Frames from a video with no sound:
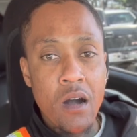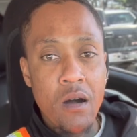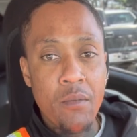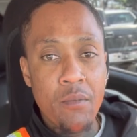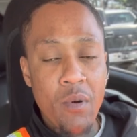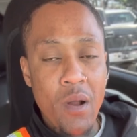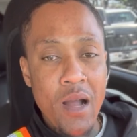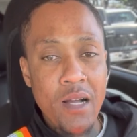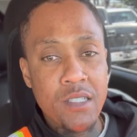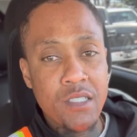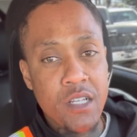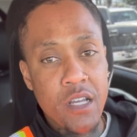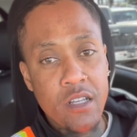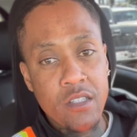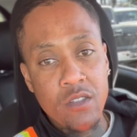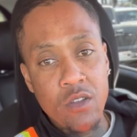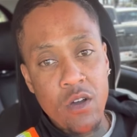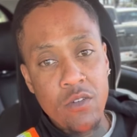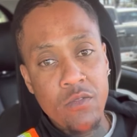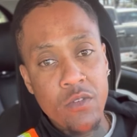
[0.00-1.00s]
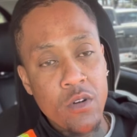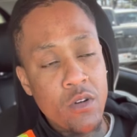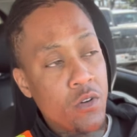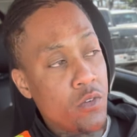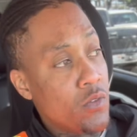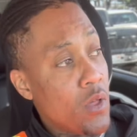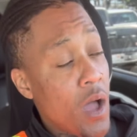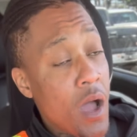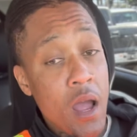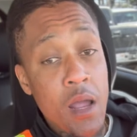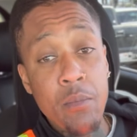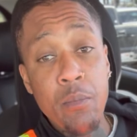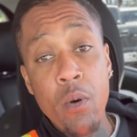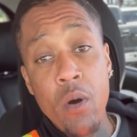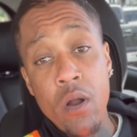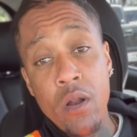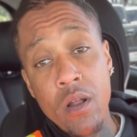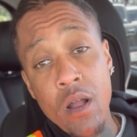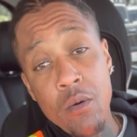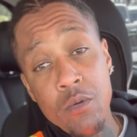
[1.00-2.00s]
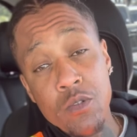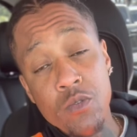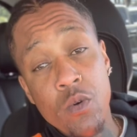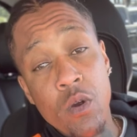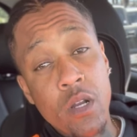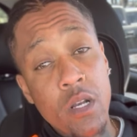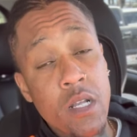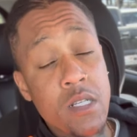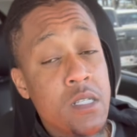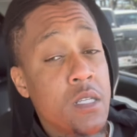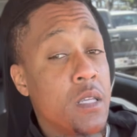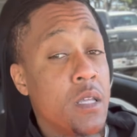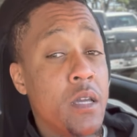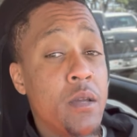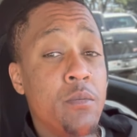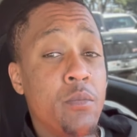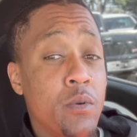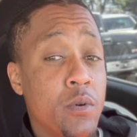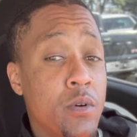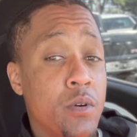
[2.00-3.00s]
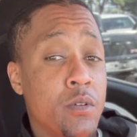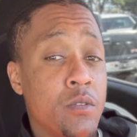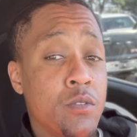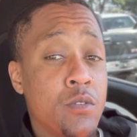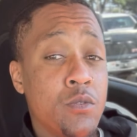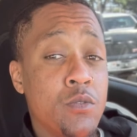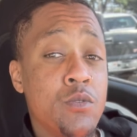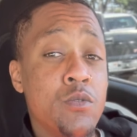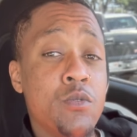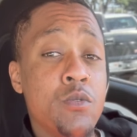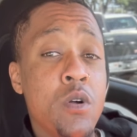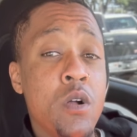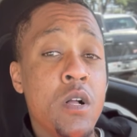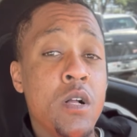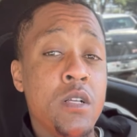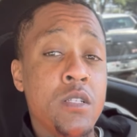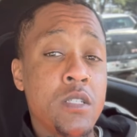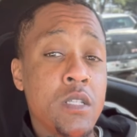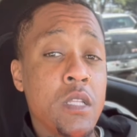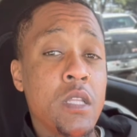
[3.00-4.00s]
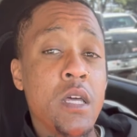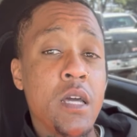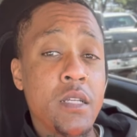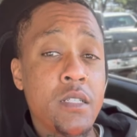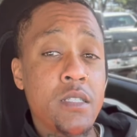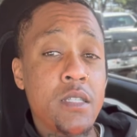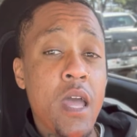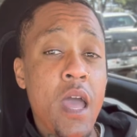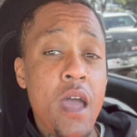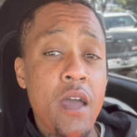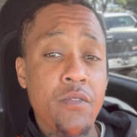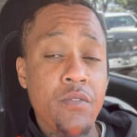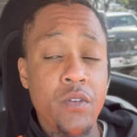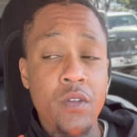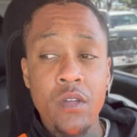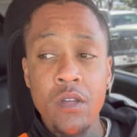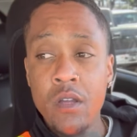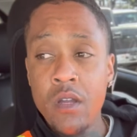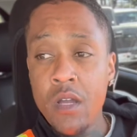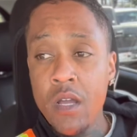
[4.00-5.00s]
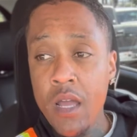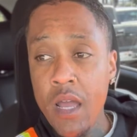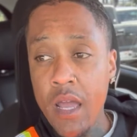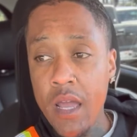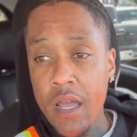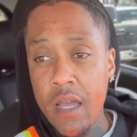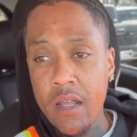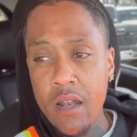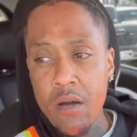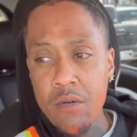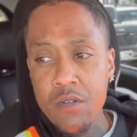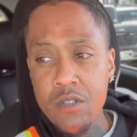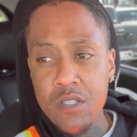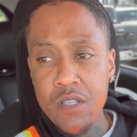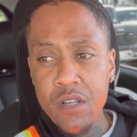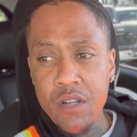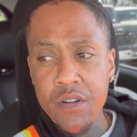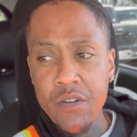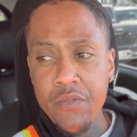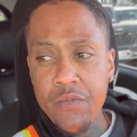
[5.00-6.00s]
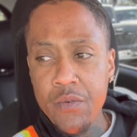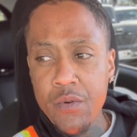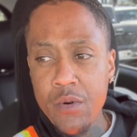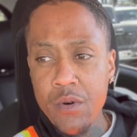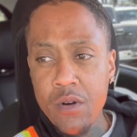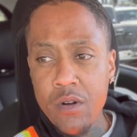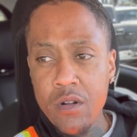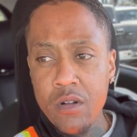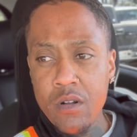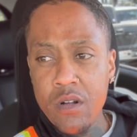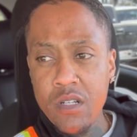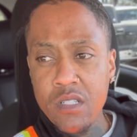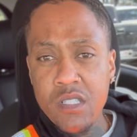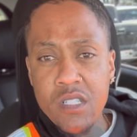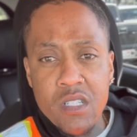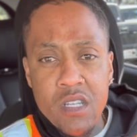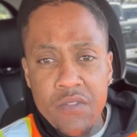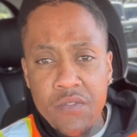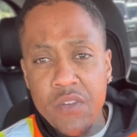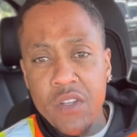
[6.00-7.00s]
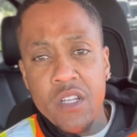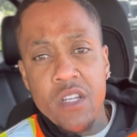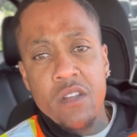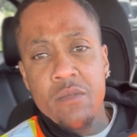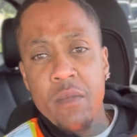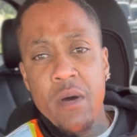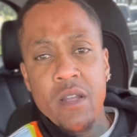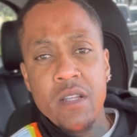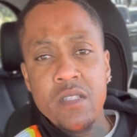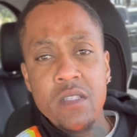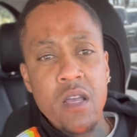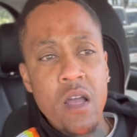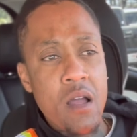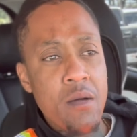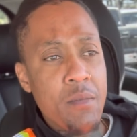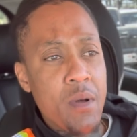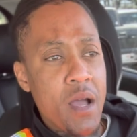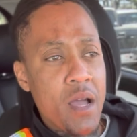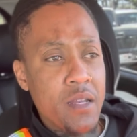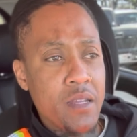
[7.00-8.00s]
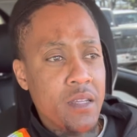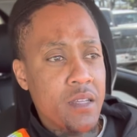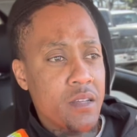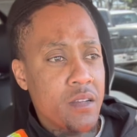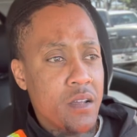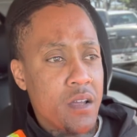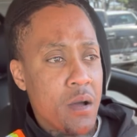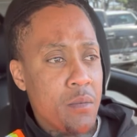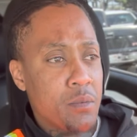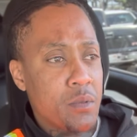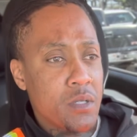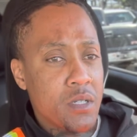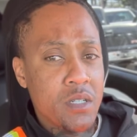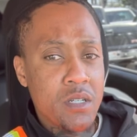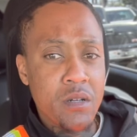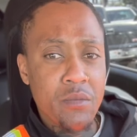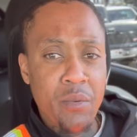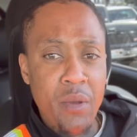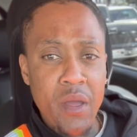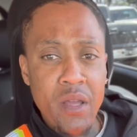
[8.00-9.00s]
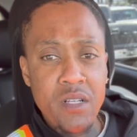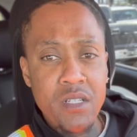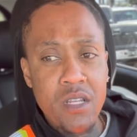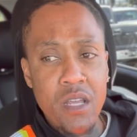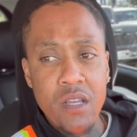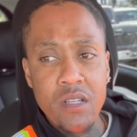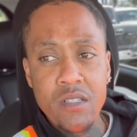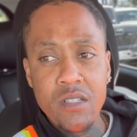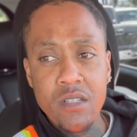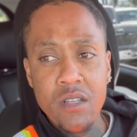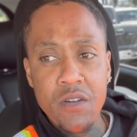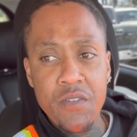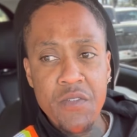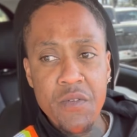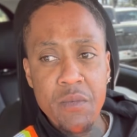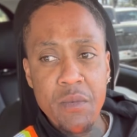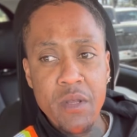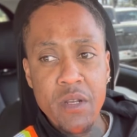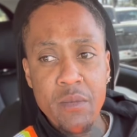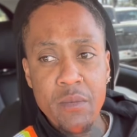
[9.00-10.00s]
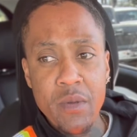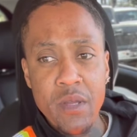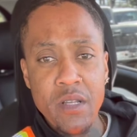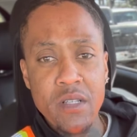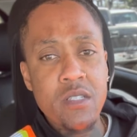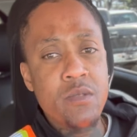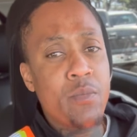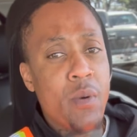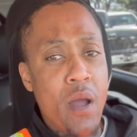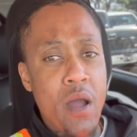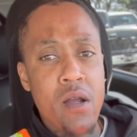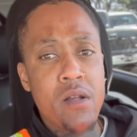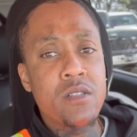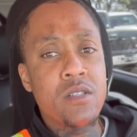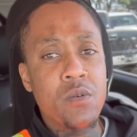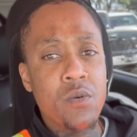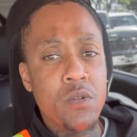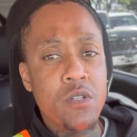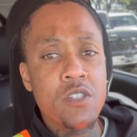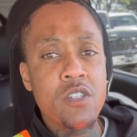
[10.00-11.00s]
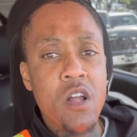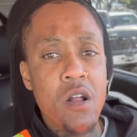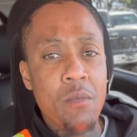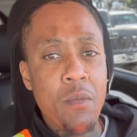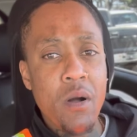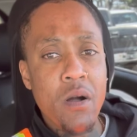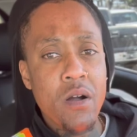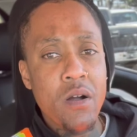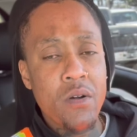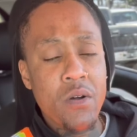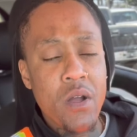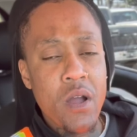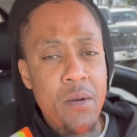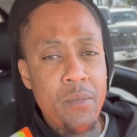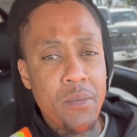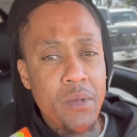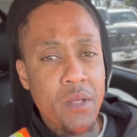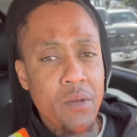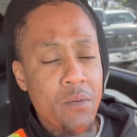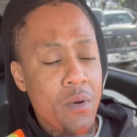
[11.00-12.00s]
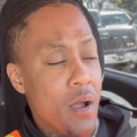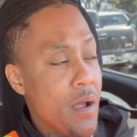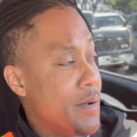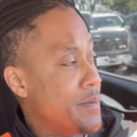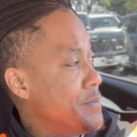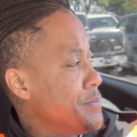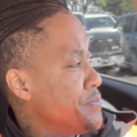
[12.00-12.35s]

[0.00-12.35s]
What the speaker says: project off of Hyde Park. I was working as a laborer through select staffing. And I was there for a significant amount of time. I had to get a couple of good paychecks, enough for me to be inspired to want to start my own company, right?